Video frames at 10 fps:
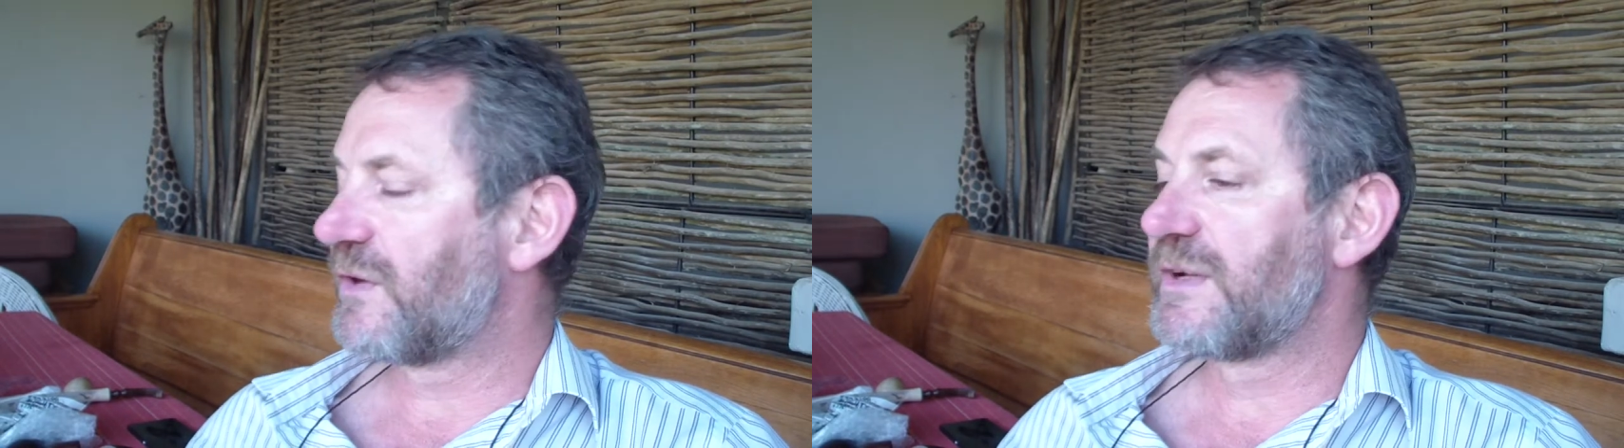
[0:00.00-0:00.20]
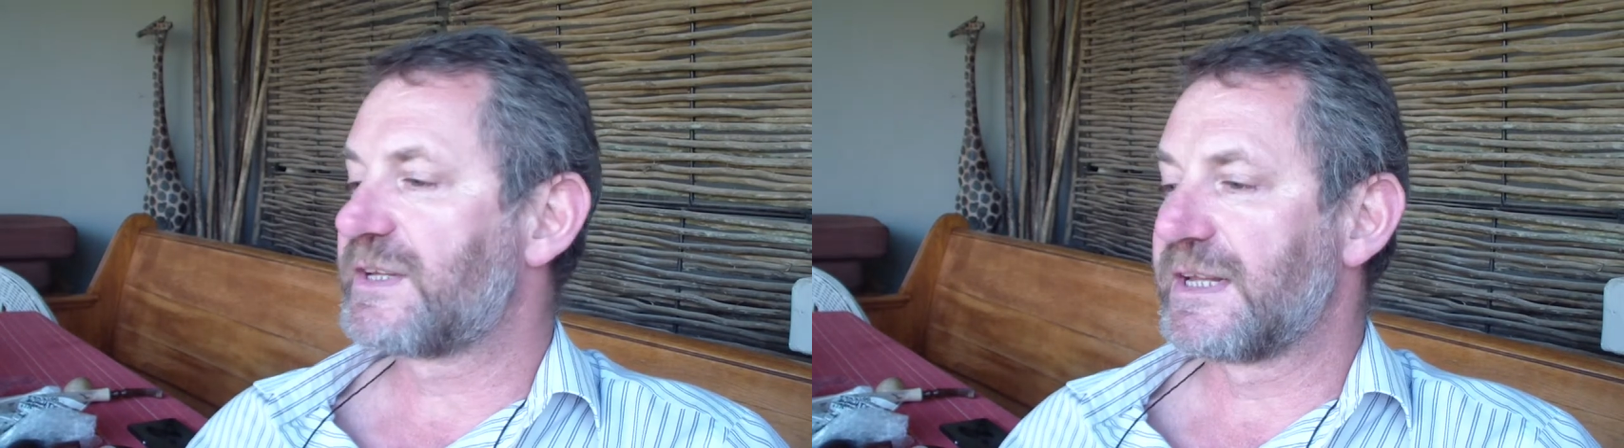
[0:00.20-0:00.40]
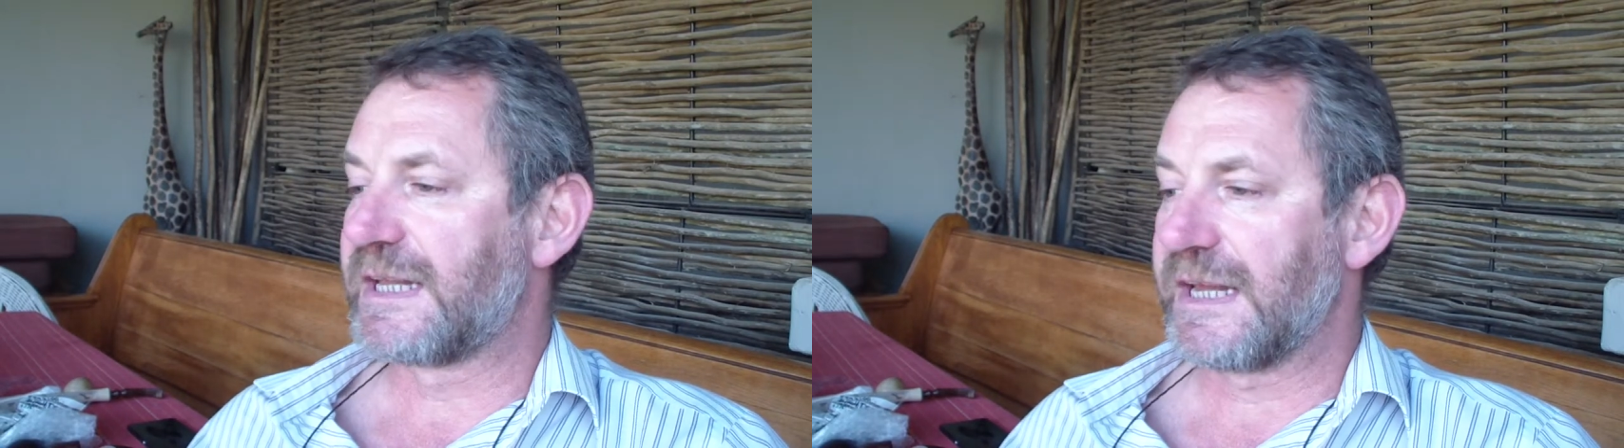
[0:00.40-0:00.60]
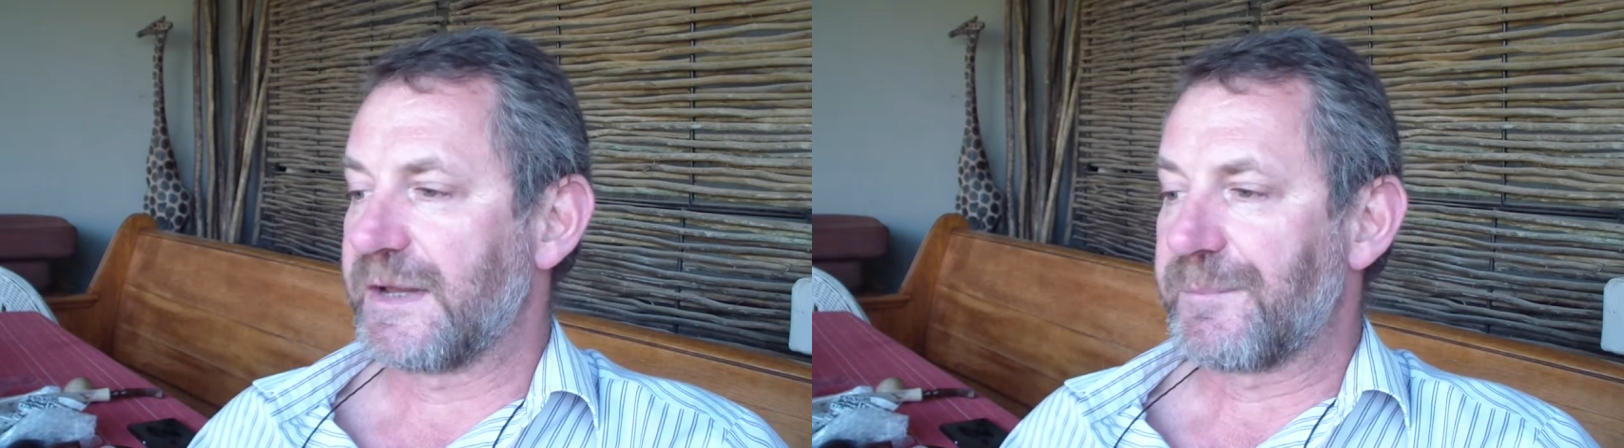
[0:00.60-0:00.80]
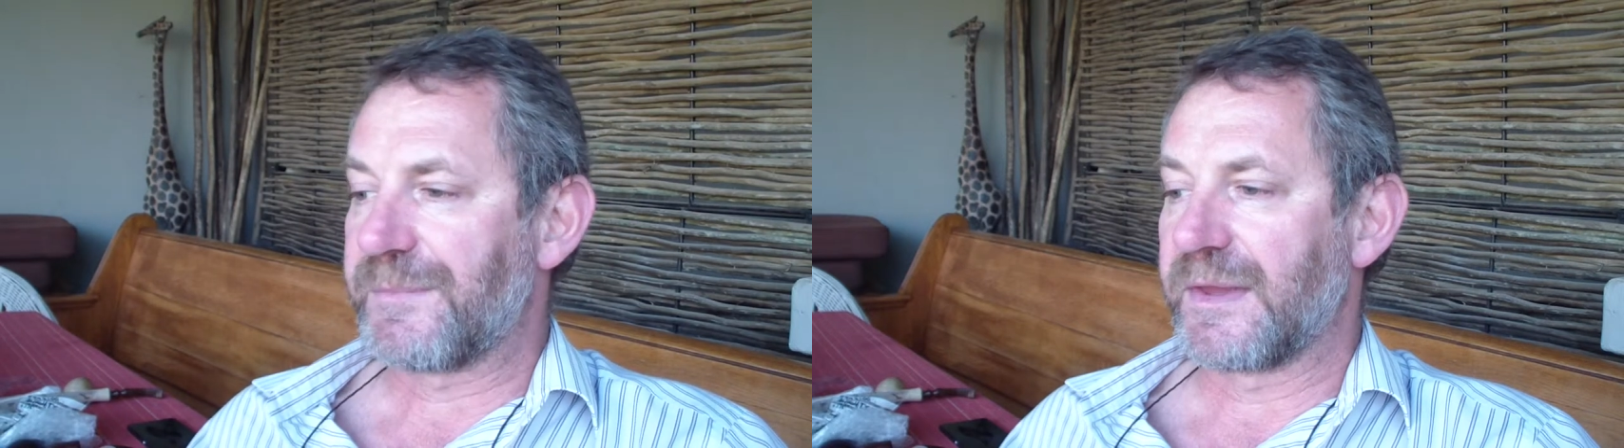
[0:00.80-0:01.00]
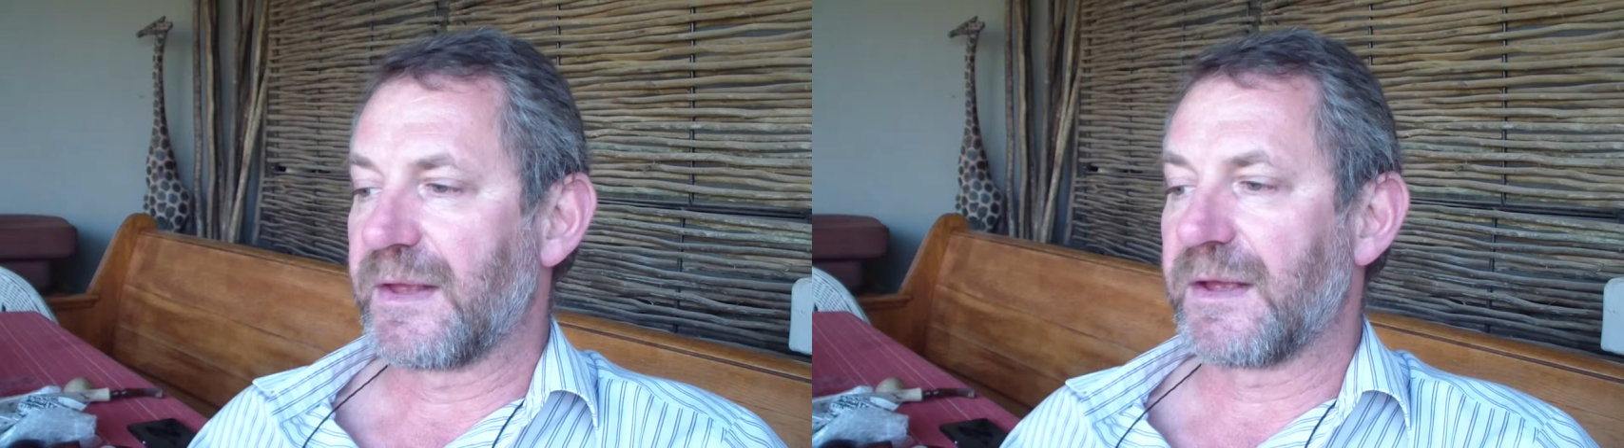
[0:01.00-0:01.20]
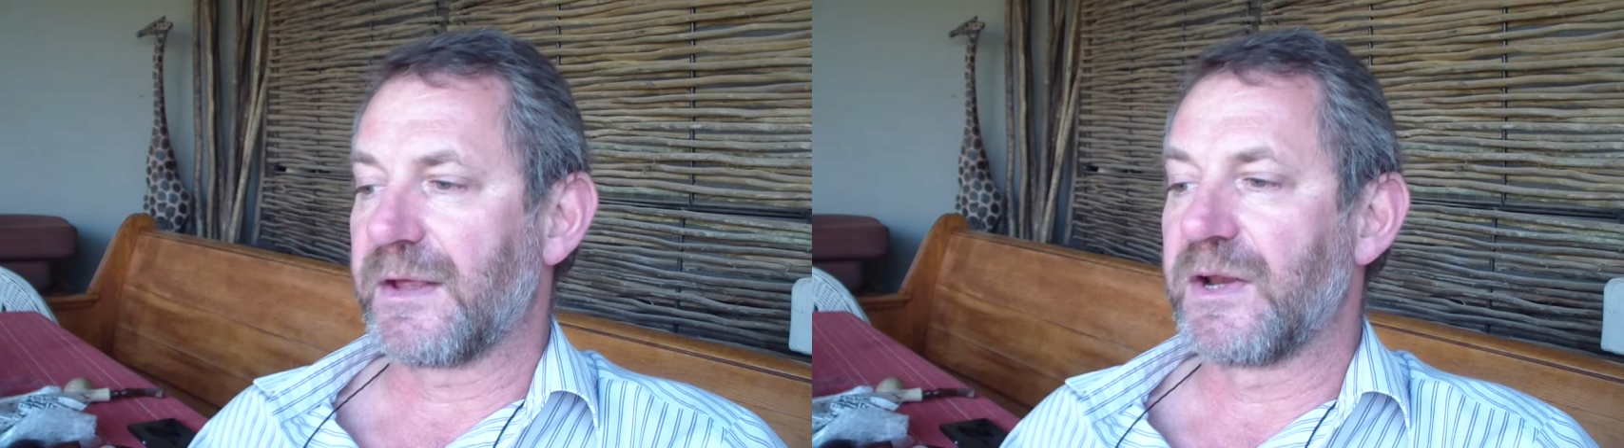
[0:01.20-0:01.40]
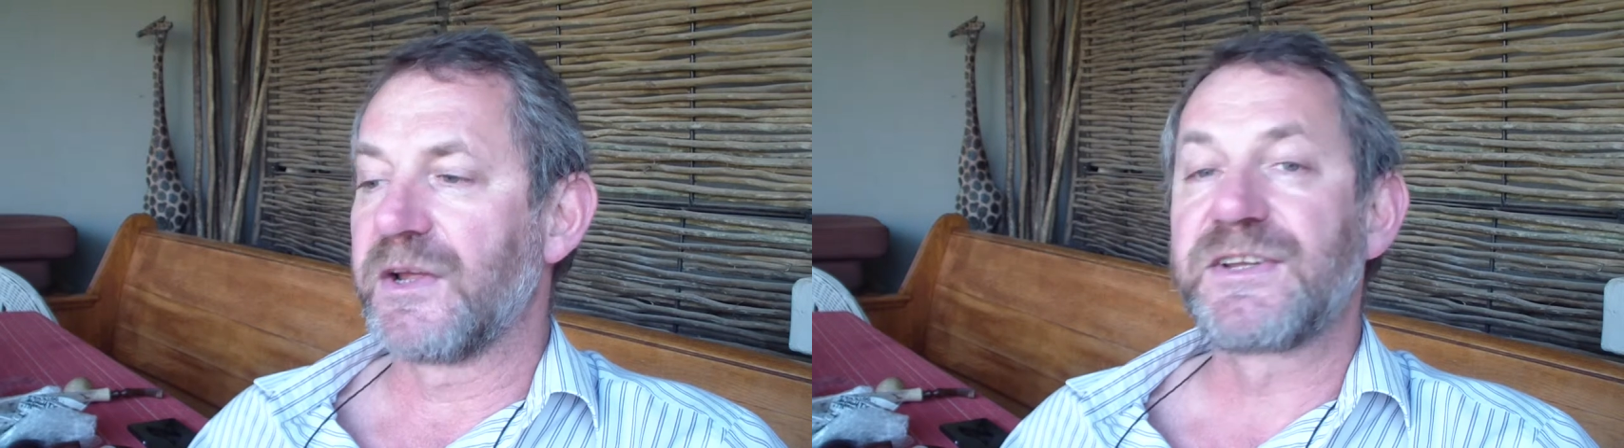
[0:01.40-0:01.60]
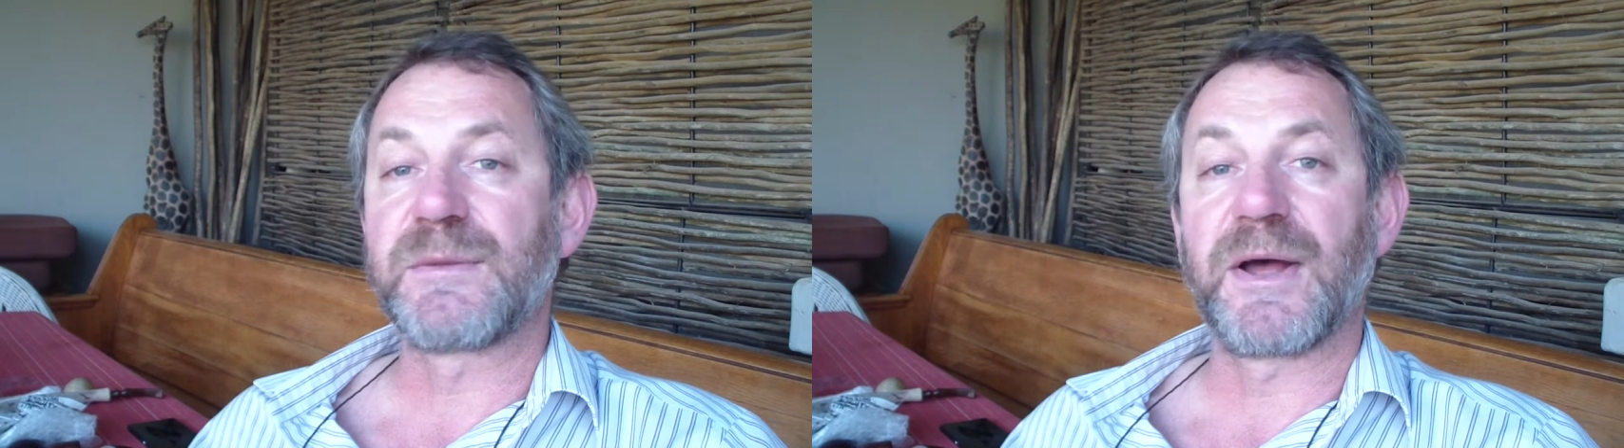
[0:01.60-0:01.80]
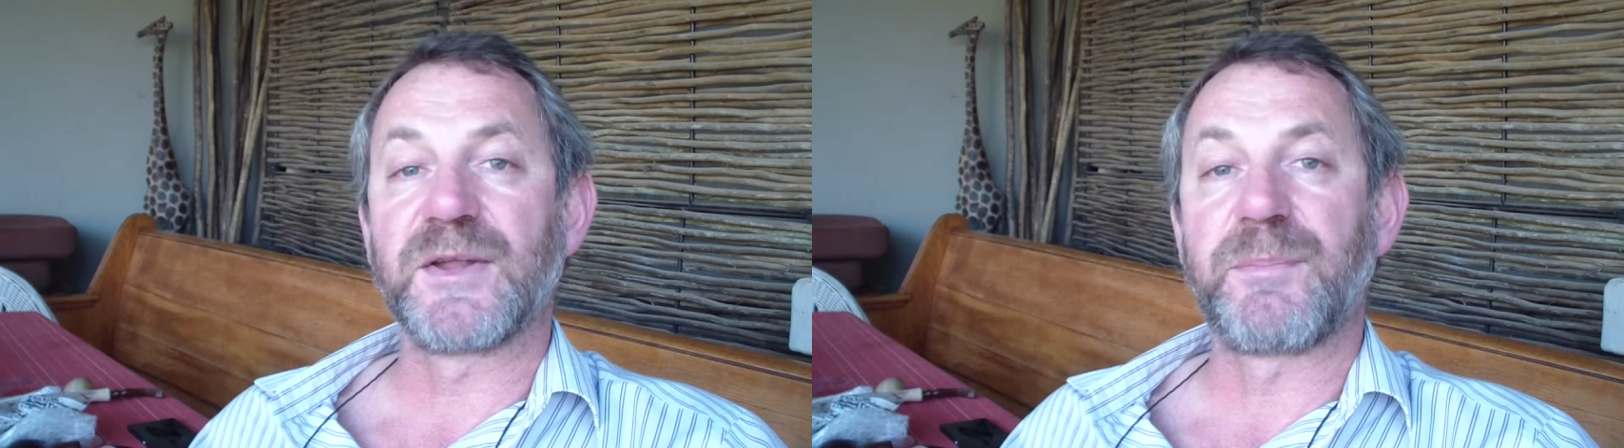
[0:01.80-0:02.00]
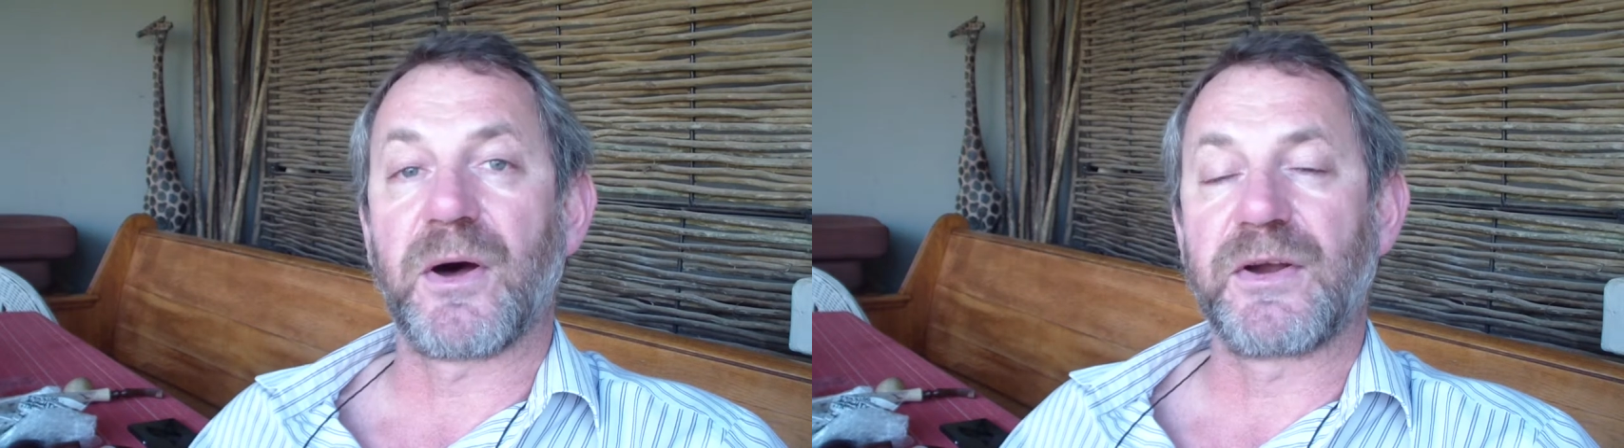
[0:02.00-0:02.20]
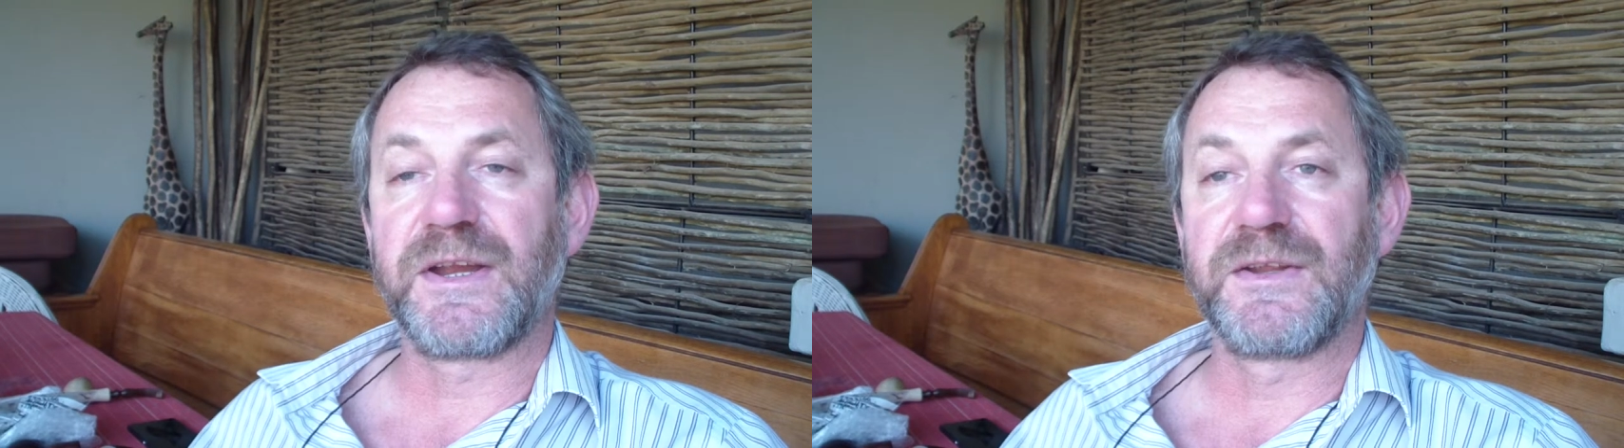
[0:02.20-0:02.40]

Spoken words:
recently learned about Bari.